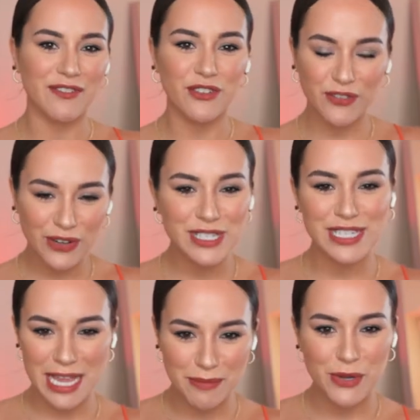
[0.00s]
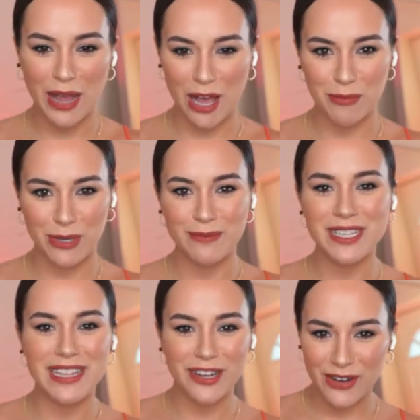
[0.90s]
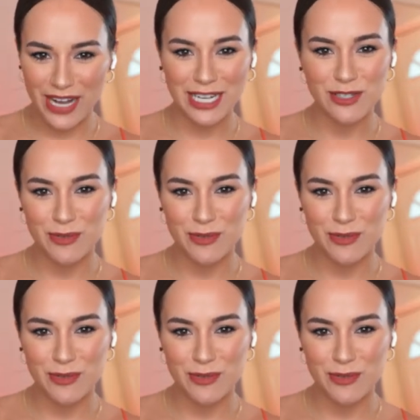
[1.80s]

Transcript: of your first debut album to then creating